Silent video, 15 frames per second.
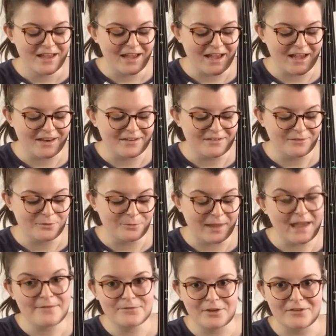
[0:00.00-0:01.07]
And we
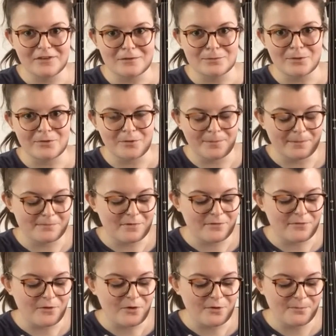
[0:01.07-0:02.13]
have done double stopping
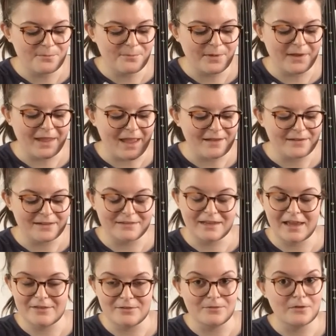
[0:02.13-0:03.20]
before, but yeah, it's a
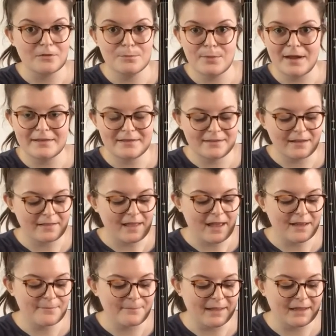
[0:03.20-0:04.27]
case of just practicing
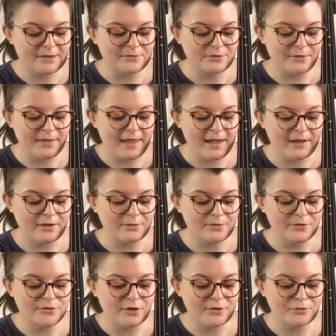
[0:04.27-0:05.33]
that, making sure the angle
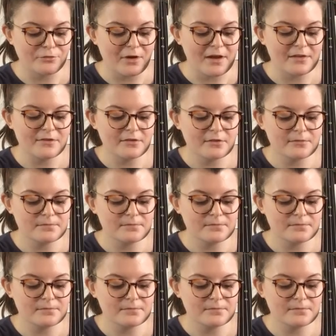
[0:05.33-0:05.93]
is just right.